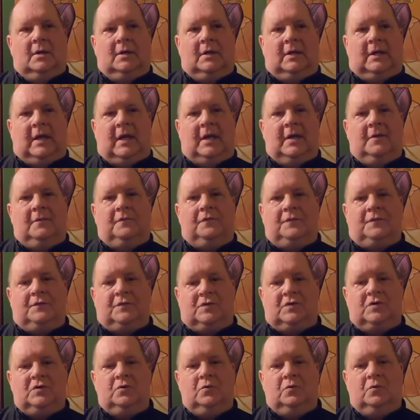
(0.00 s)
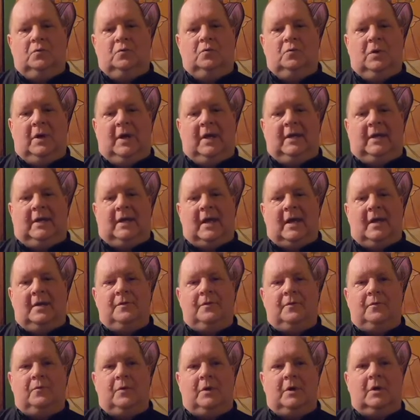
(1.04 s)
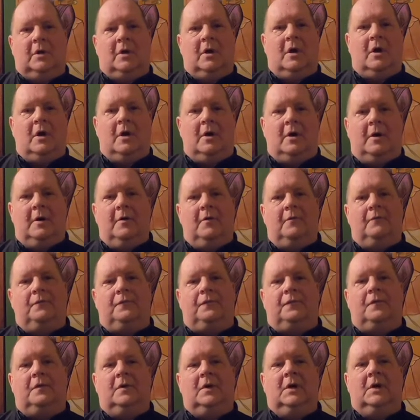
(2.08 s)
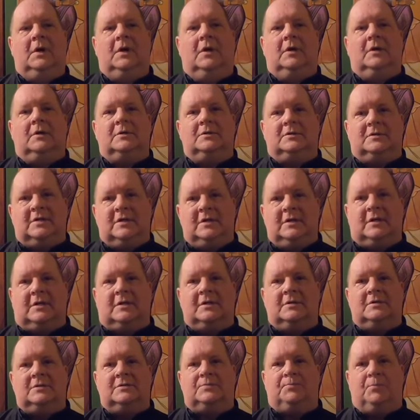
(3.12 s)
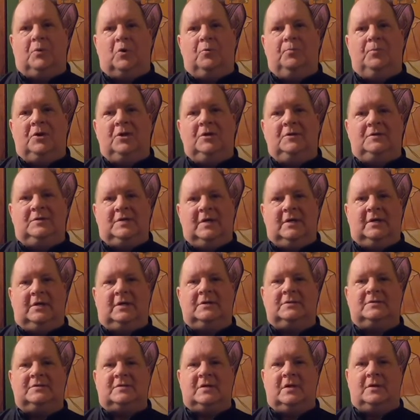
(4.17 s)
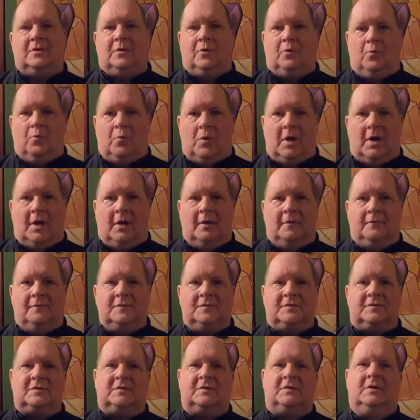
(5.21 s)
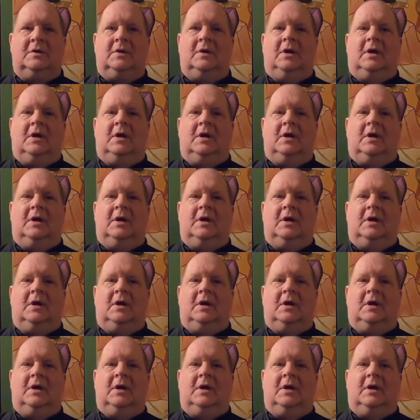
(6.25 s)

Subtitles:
gave to a gathering of deacons, permanent deacons and their wives,